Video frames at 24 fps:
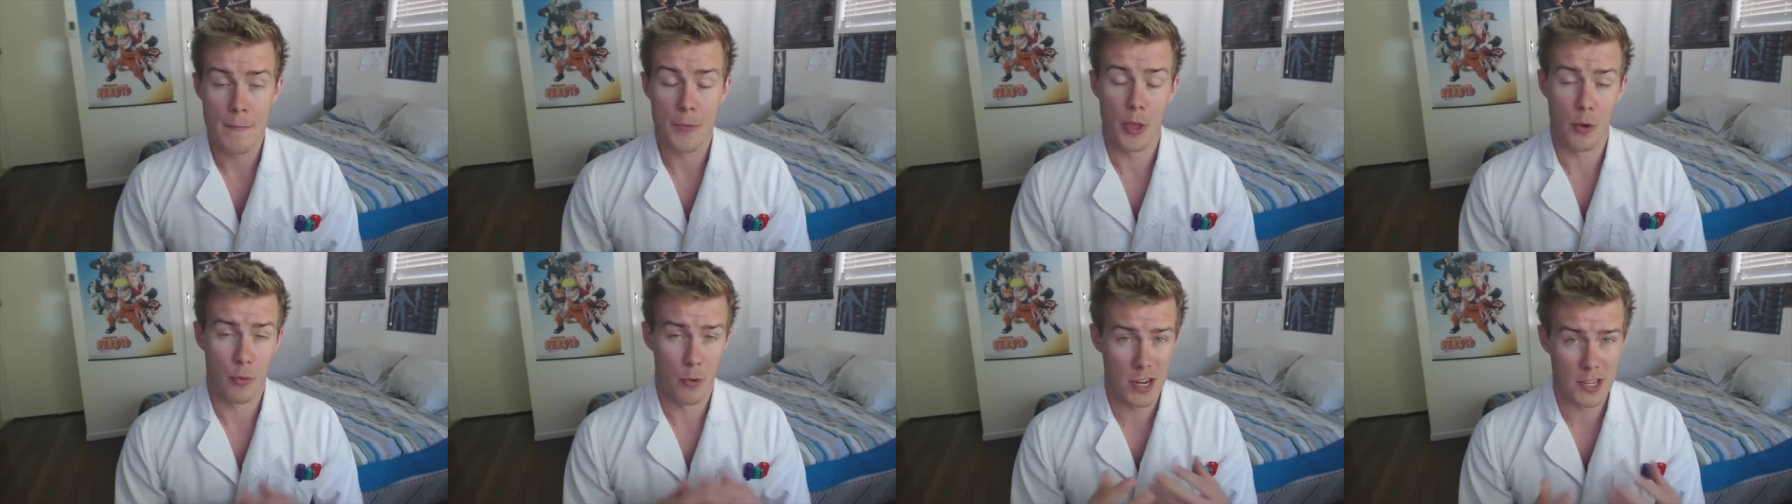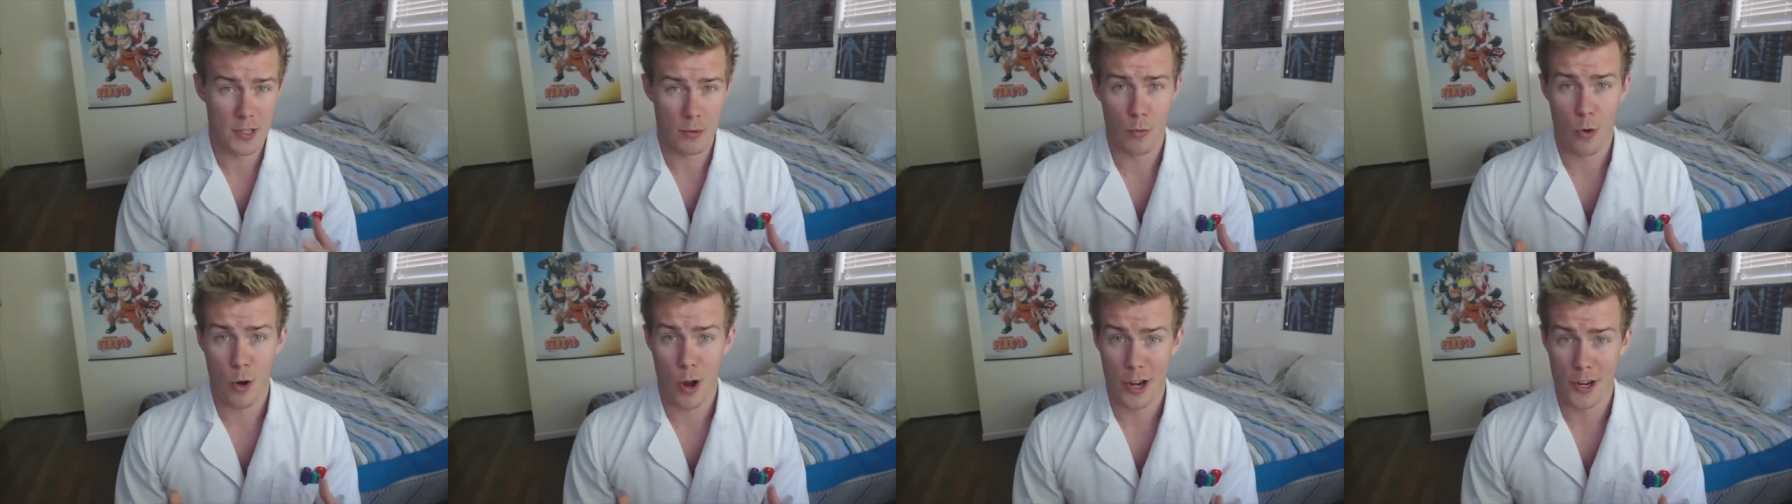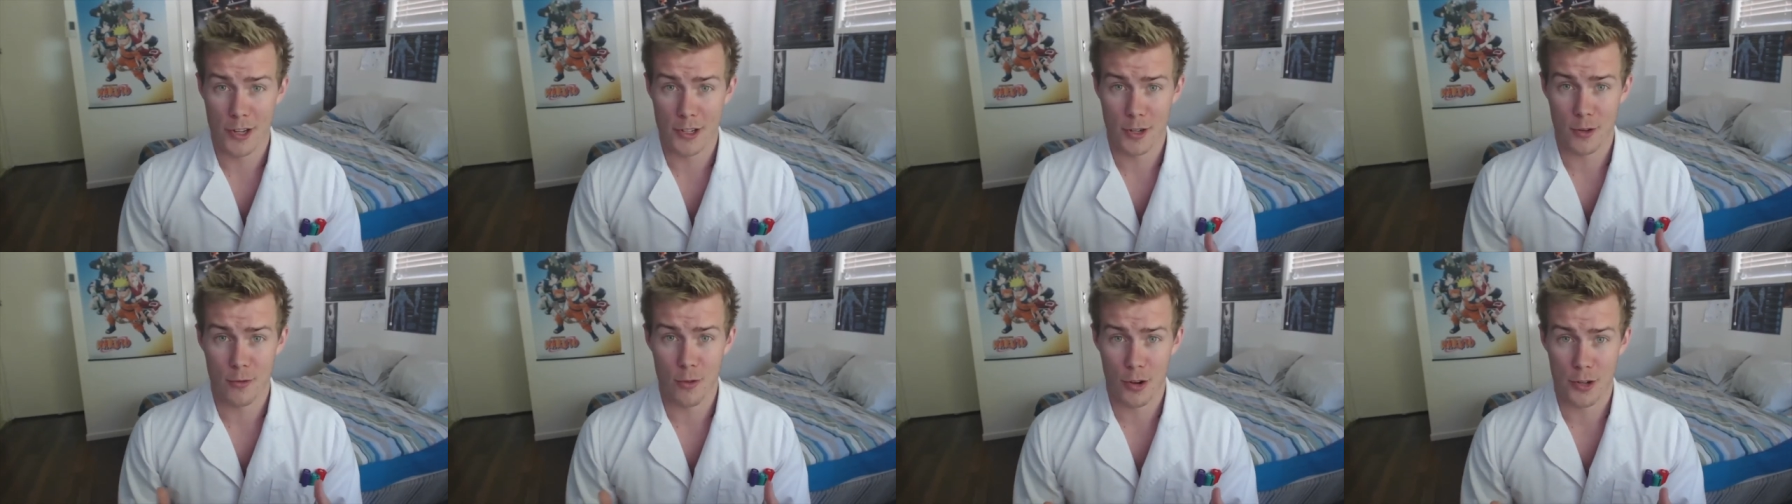The reason why
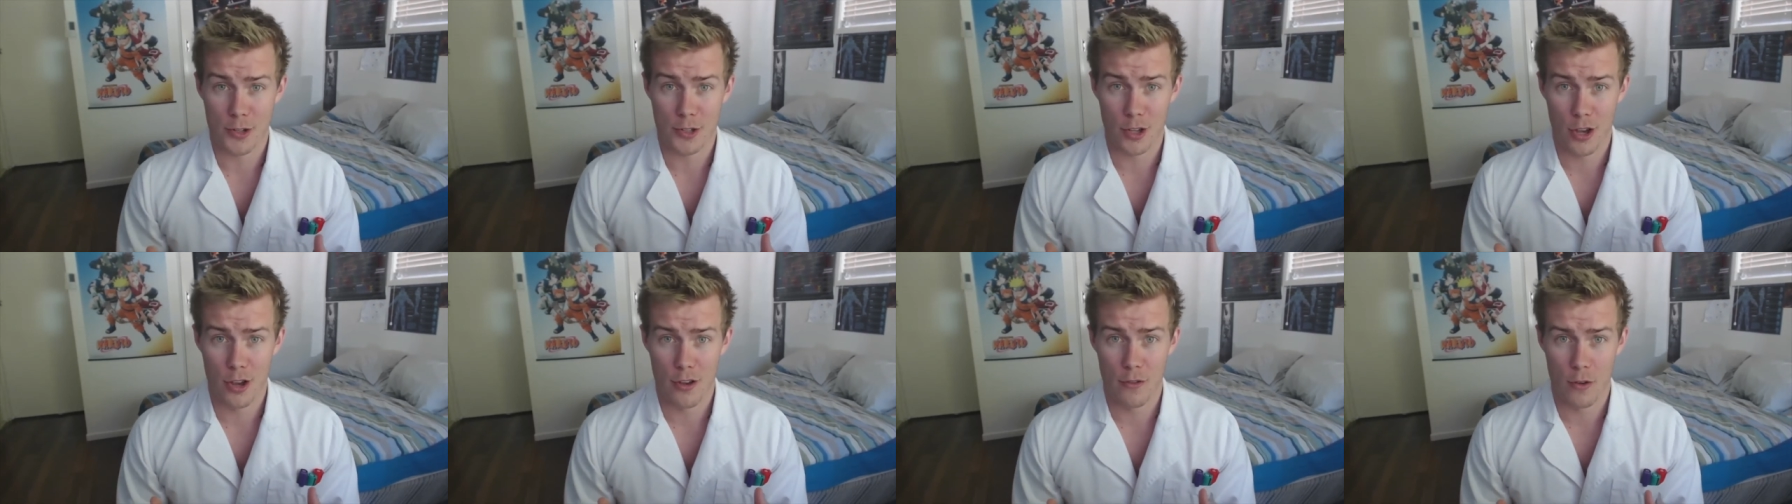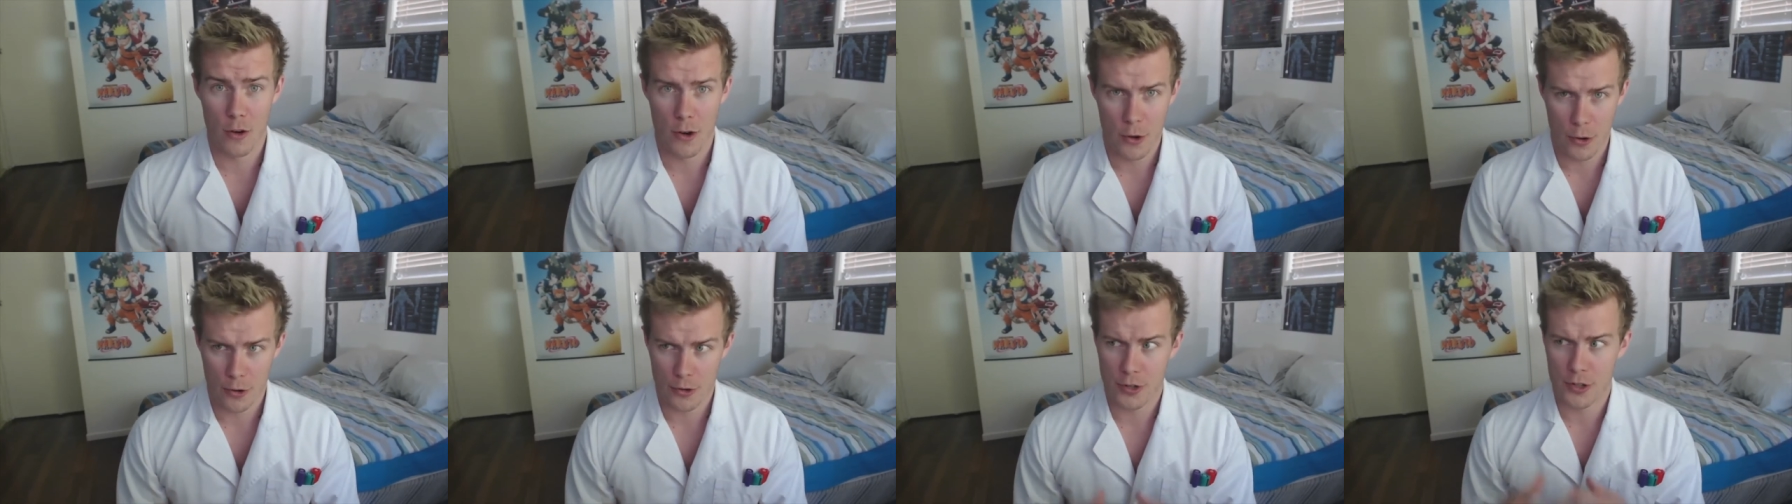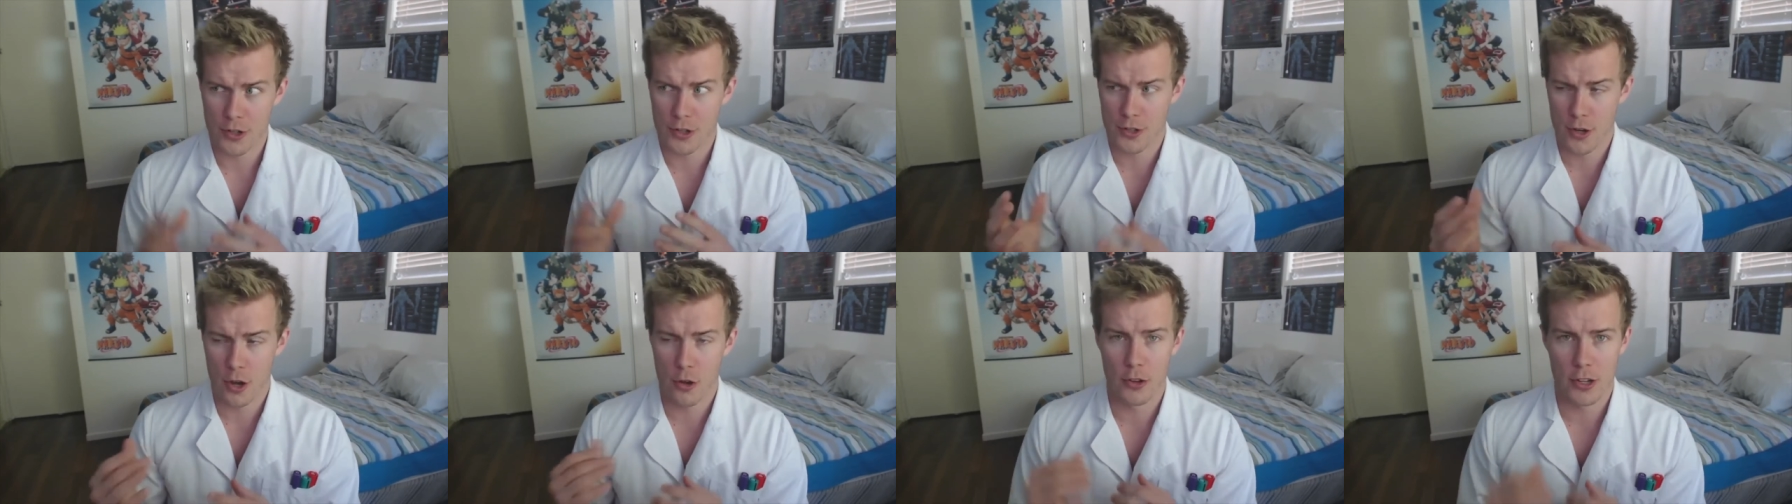it is a crossover and not
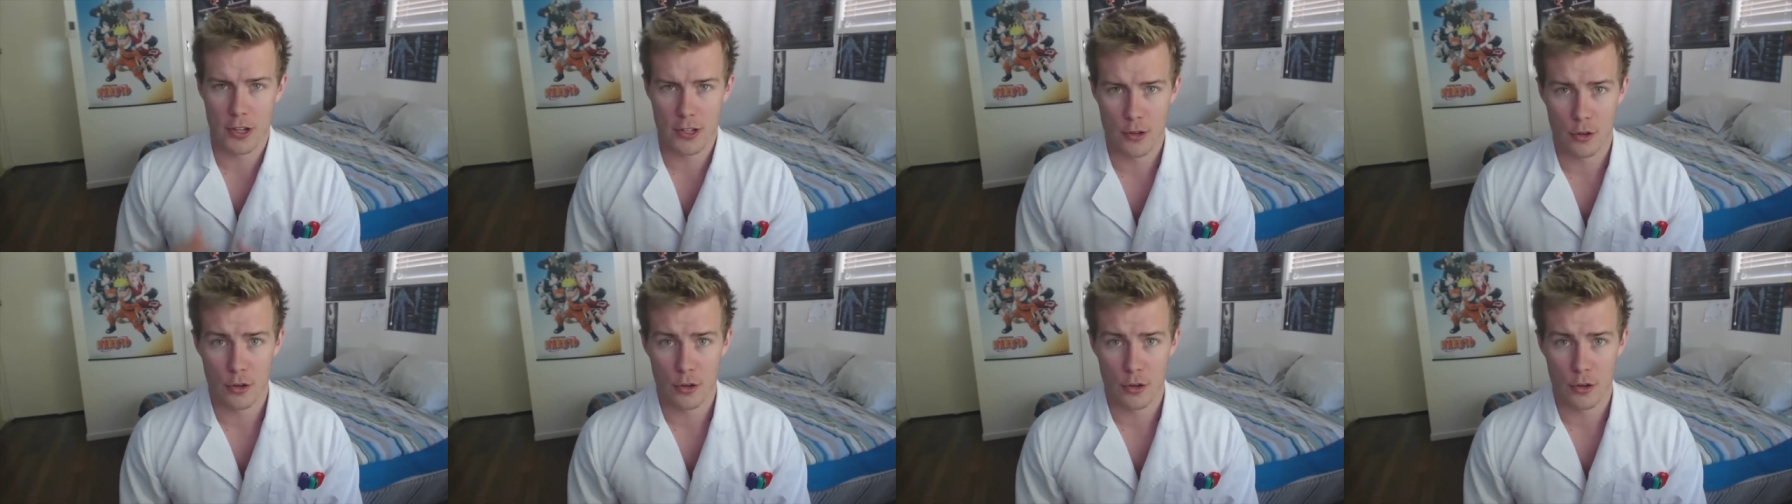just solely